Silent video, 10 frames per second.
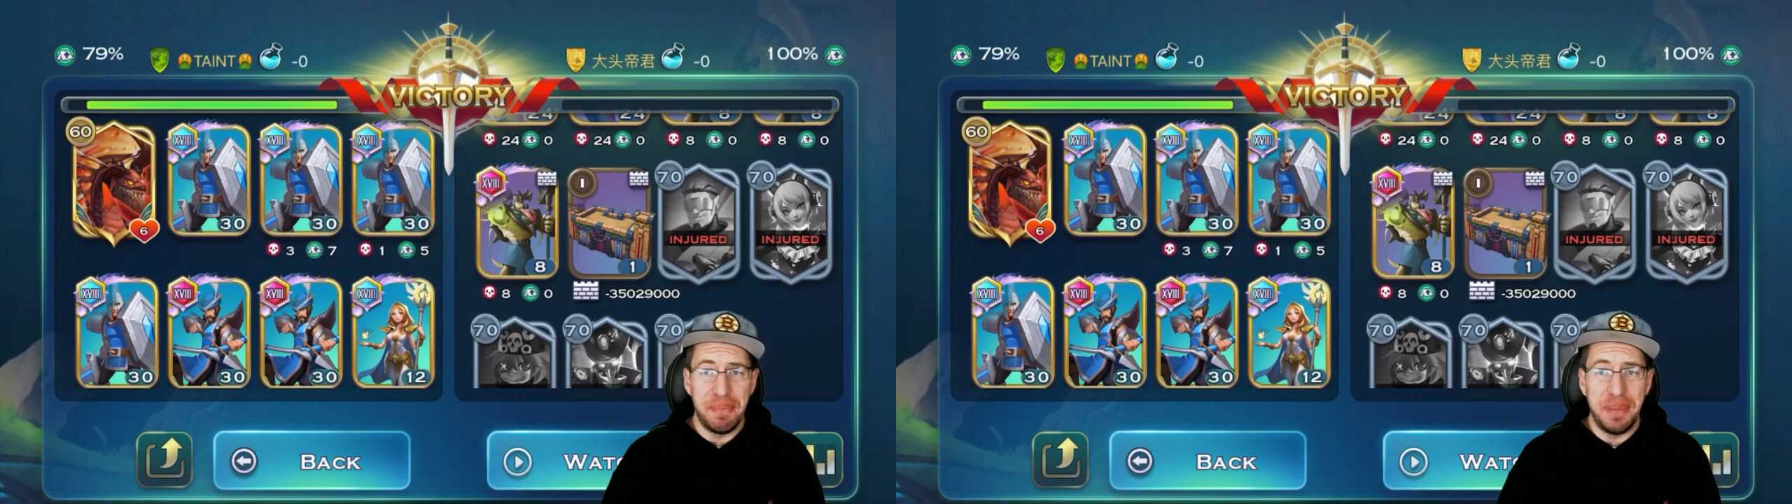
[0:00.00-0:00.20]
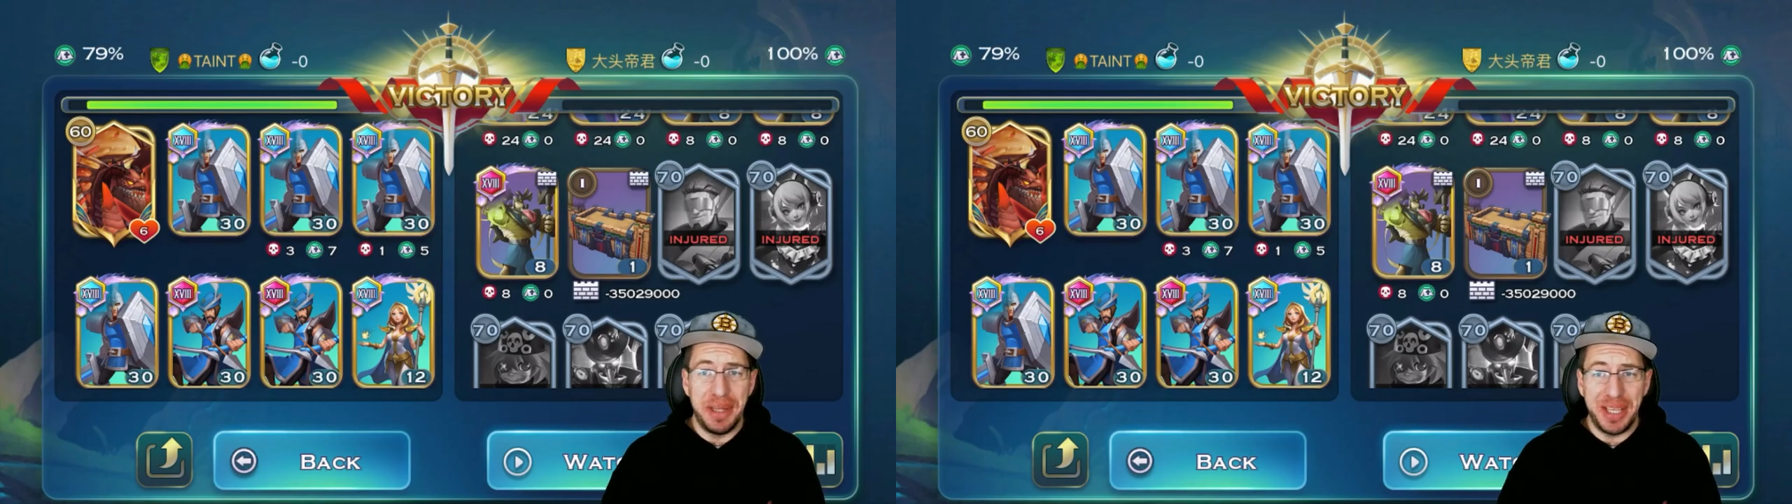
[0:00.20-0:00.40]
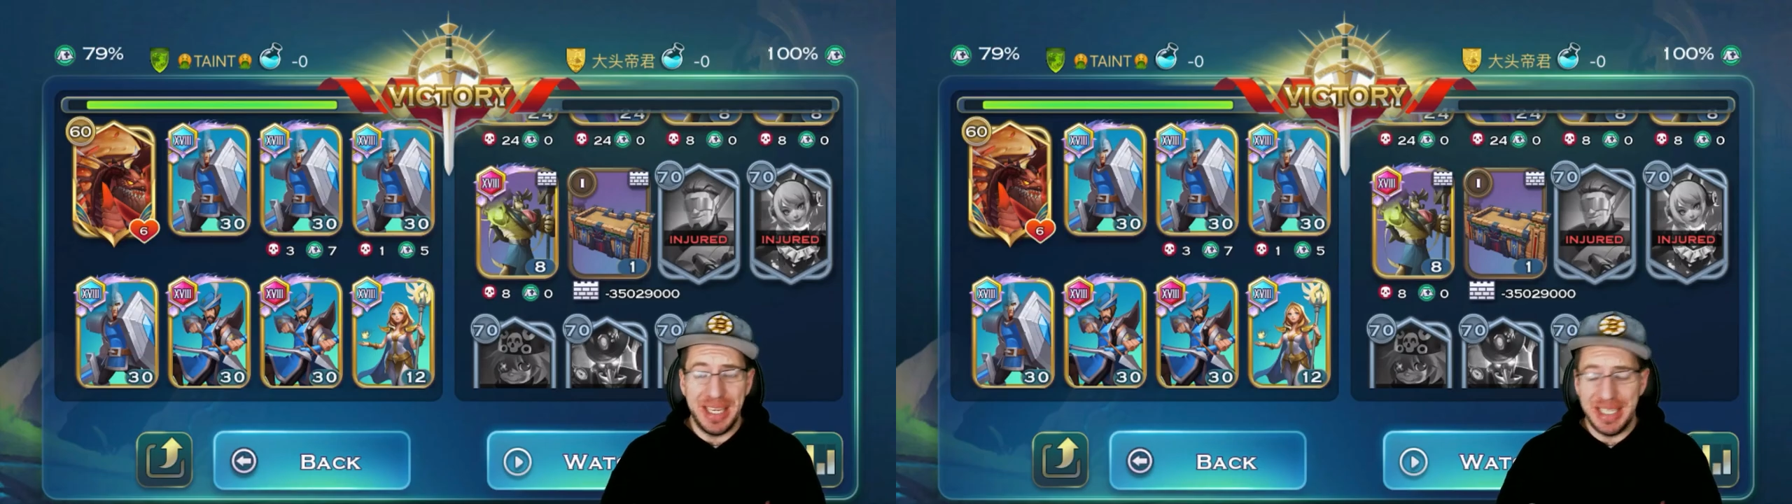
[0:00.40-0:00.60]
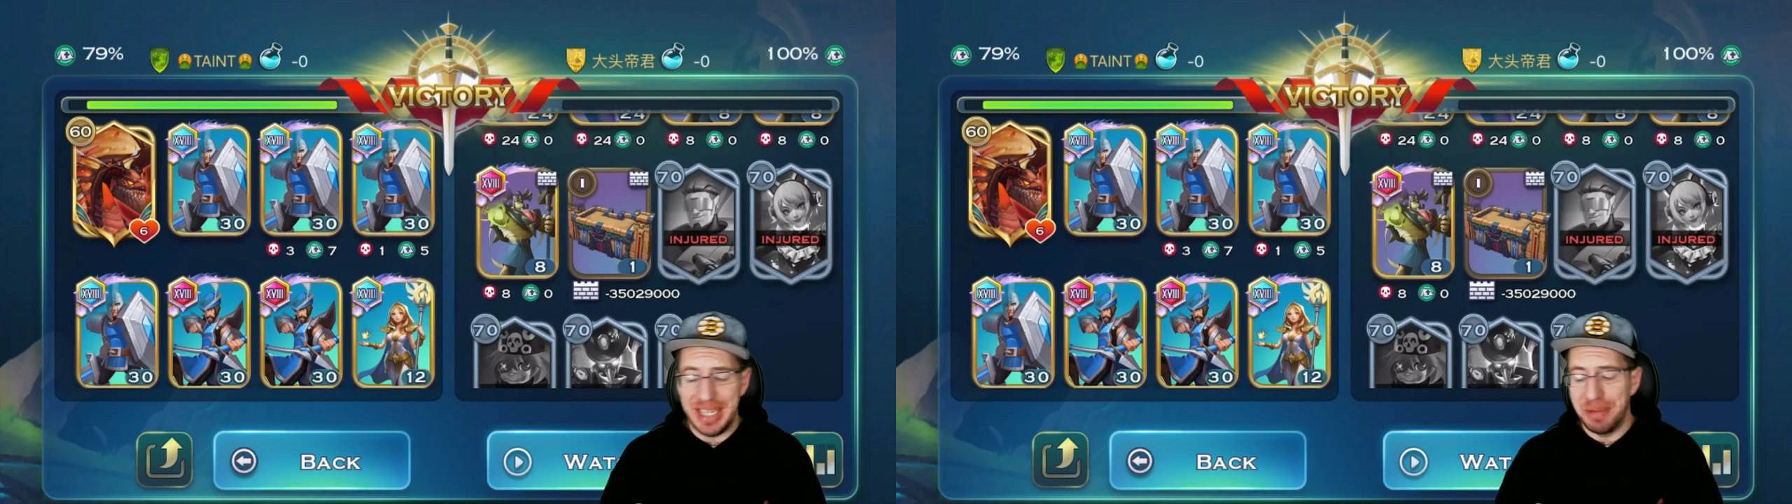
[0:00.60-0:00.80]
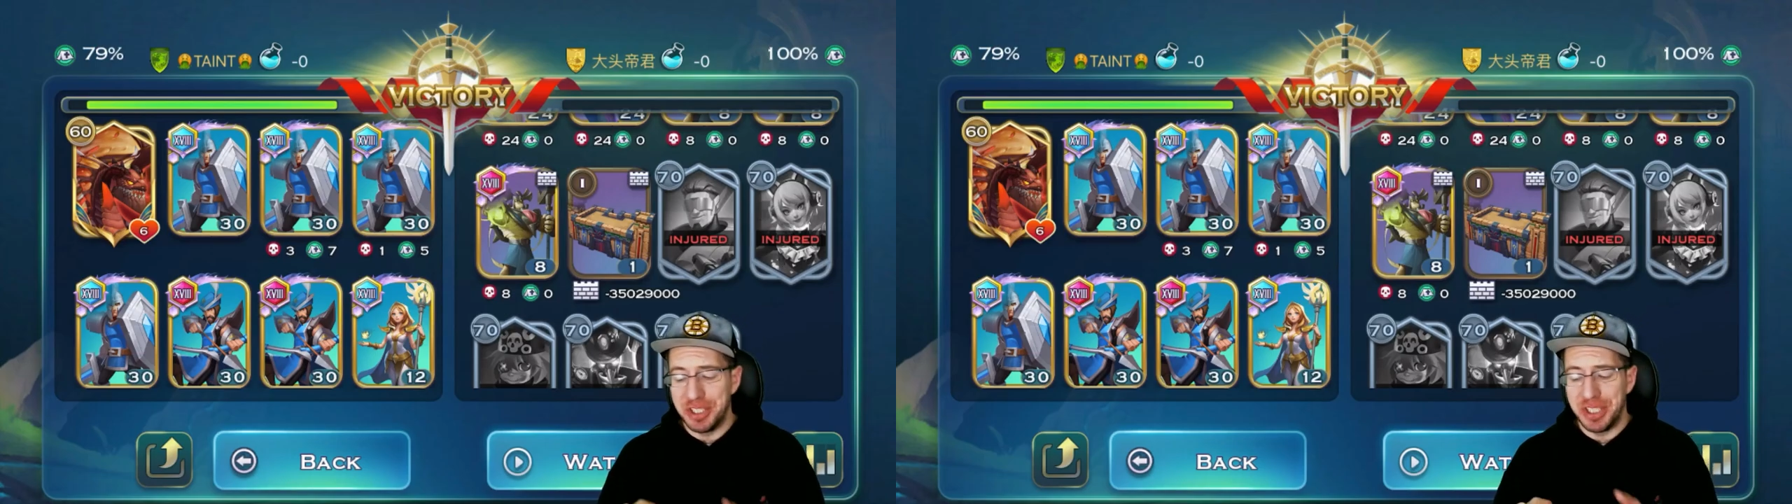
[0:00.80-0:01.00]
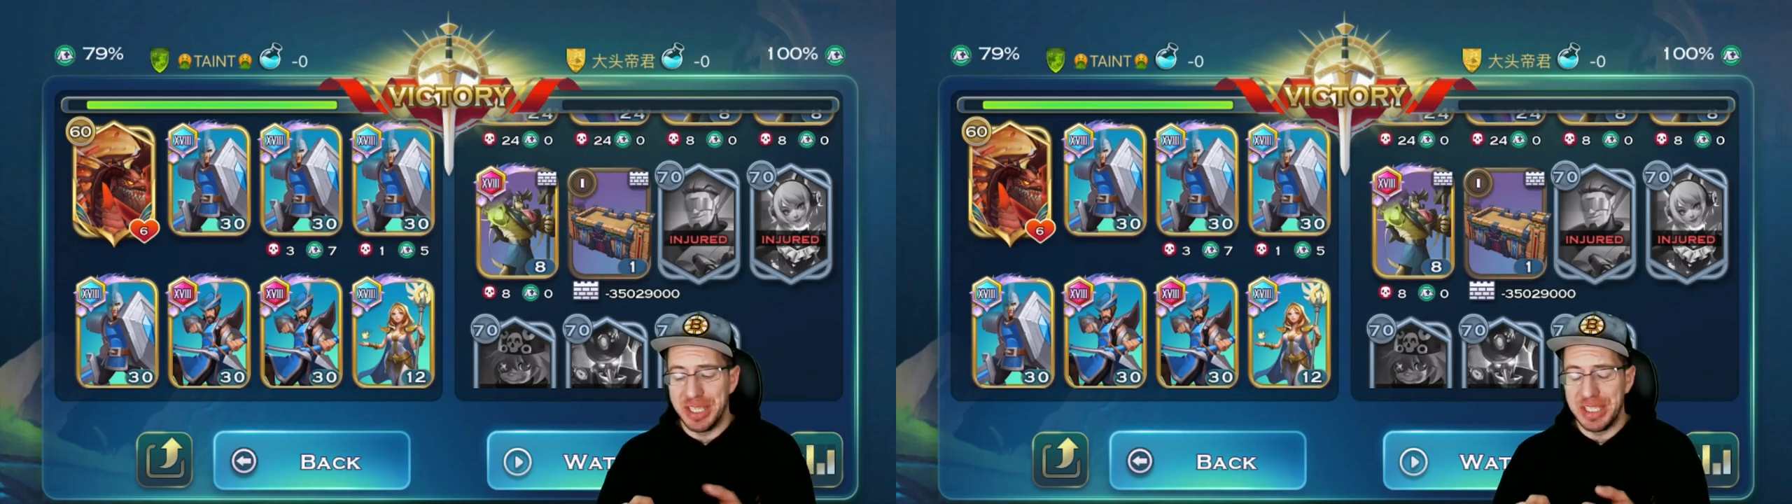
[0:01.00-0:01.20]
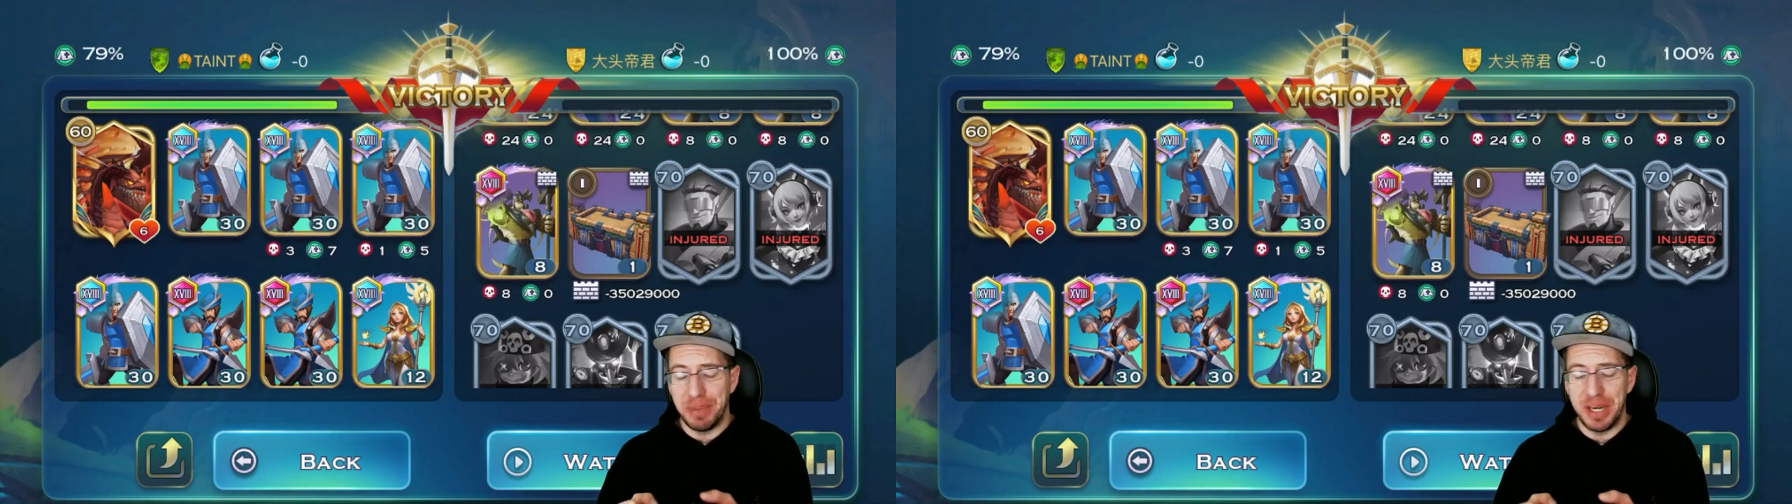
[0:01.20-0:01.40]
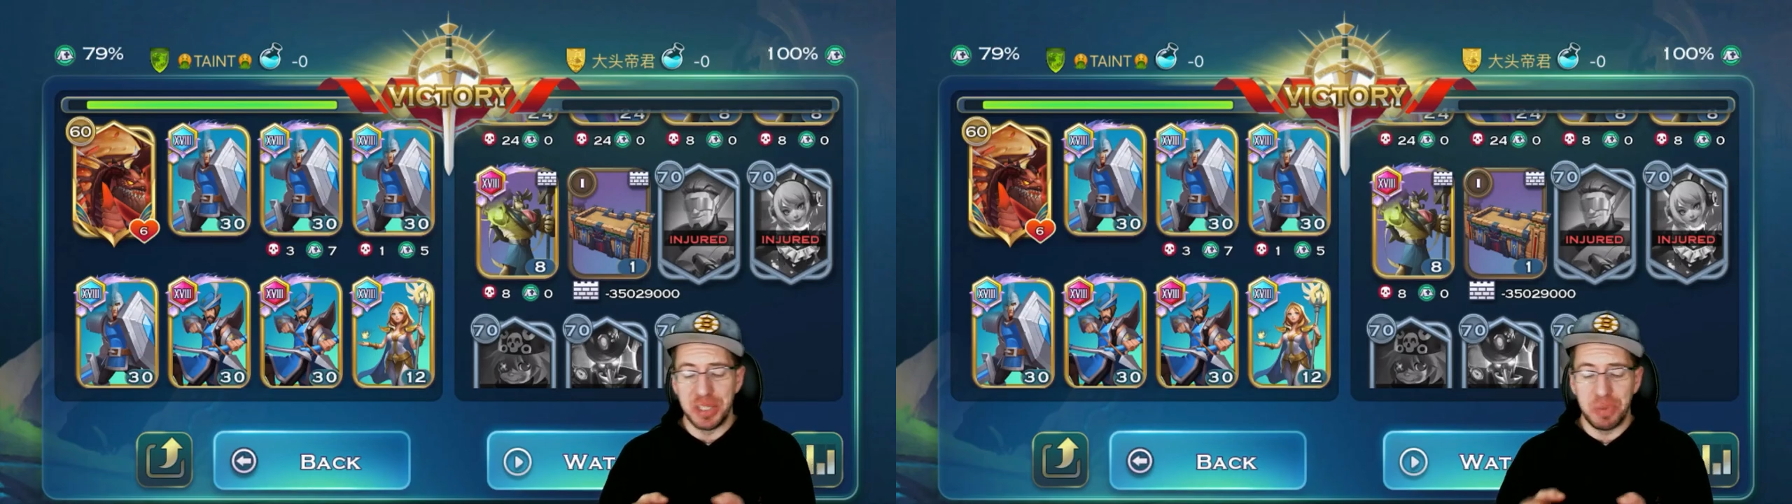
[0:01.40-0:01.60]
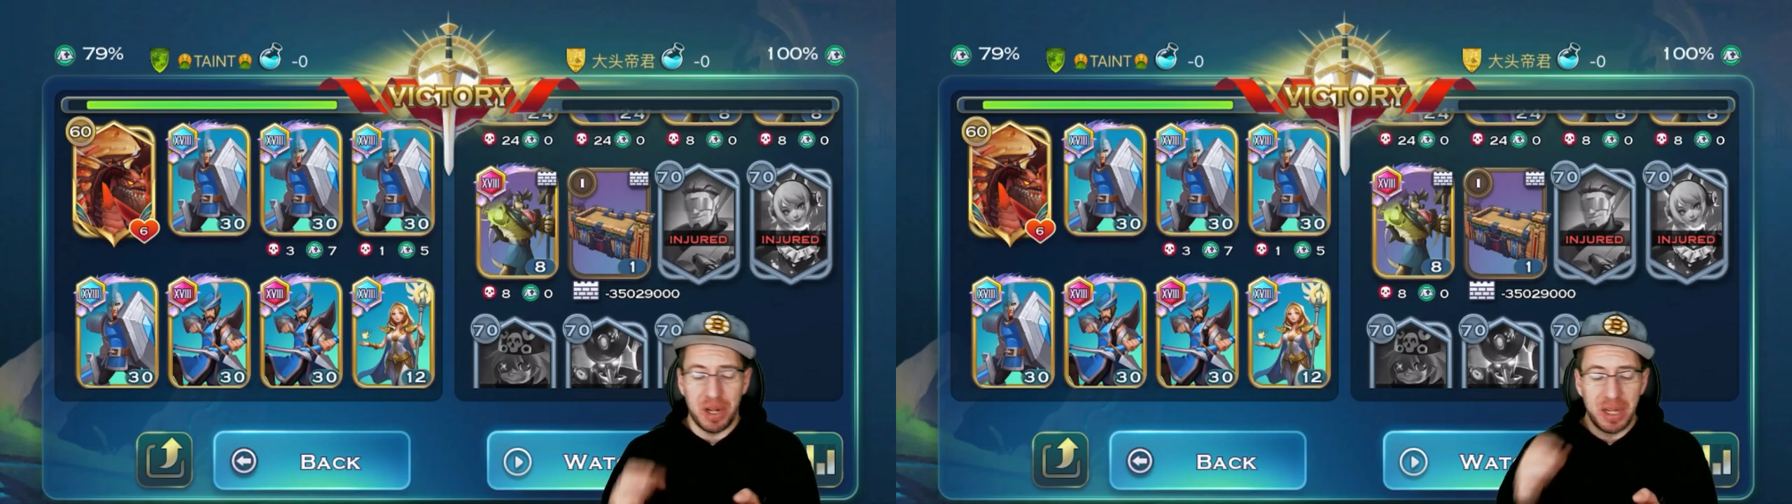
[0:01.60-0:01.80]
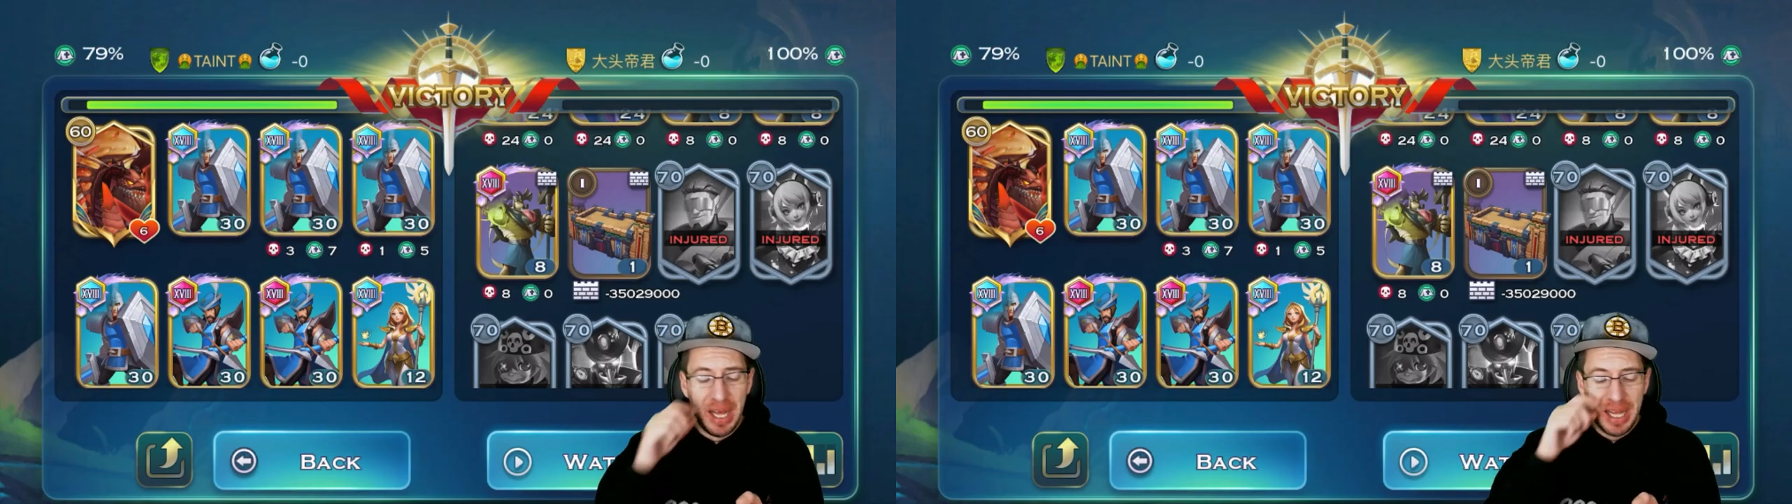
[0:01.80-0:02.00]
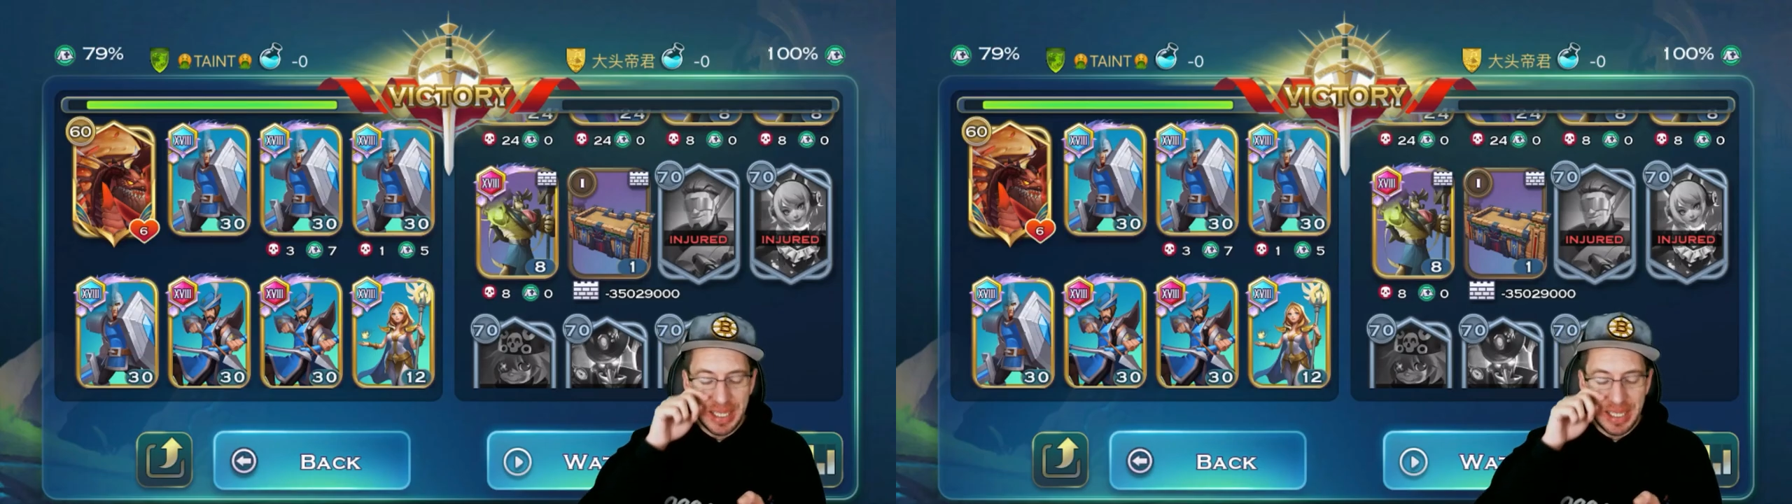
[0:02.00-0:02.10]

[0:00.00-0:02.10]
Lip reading: million damage to this player's wall.